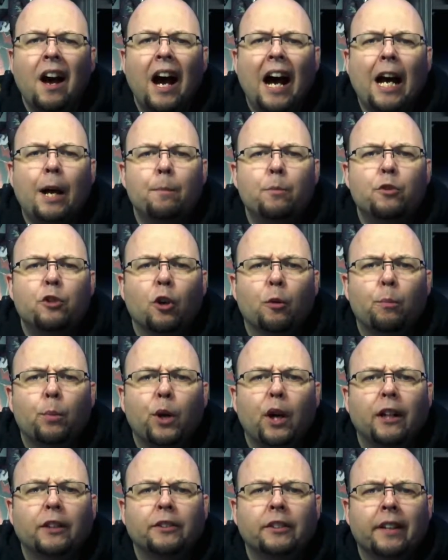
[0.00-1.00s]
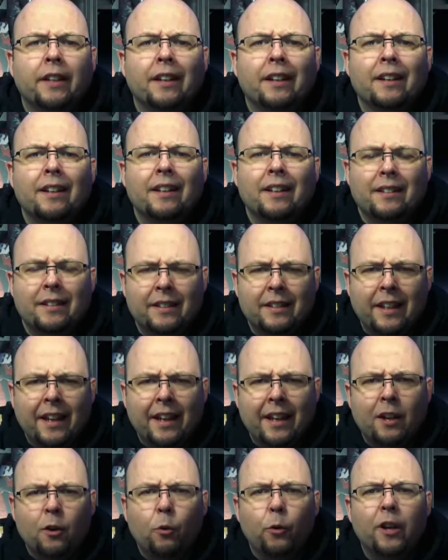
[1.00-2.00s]
I'm Joe Prodzik, and
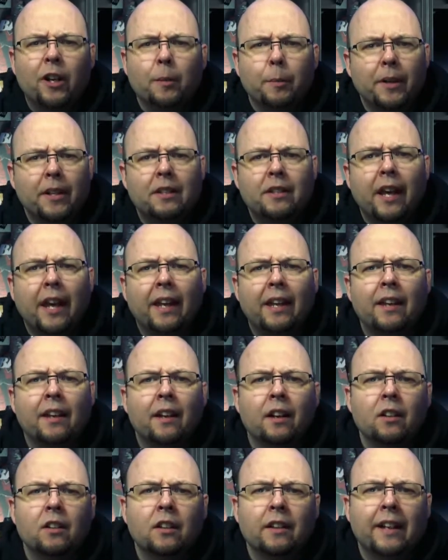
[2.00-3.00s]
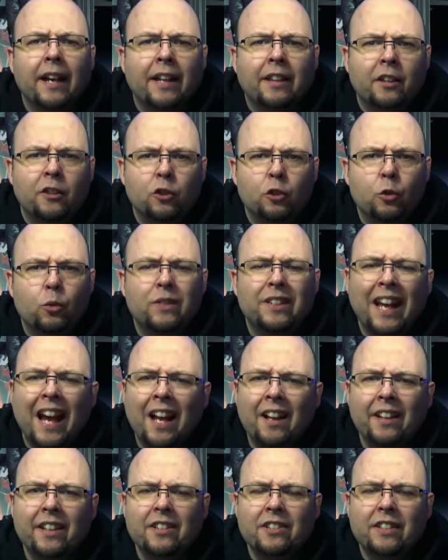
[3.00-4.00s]
today we're going to be taking a look at the new
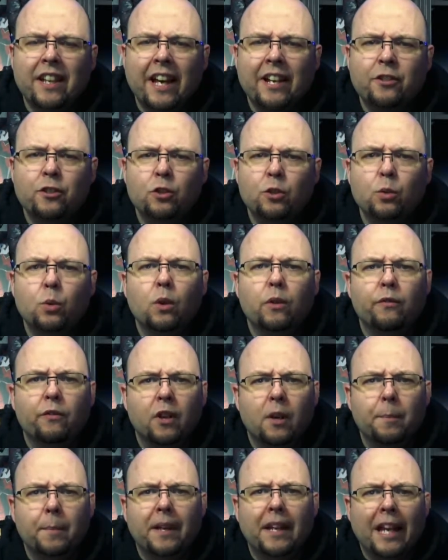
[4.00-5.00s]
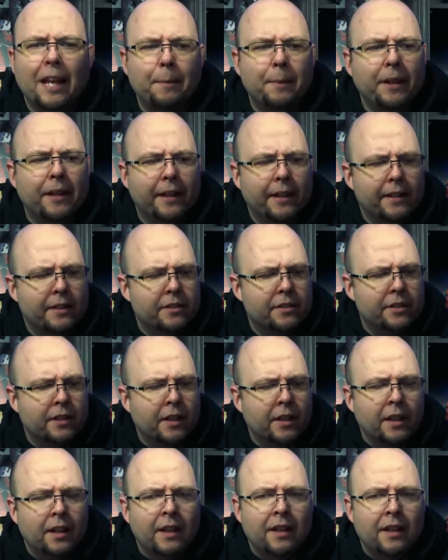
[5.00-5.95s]
Tali statue from Gaming Heads.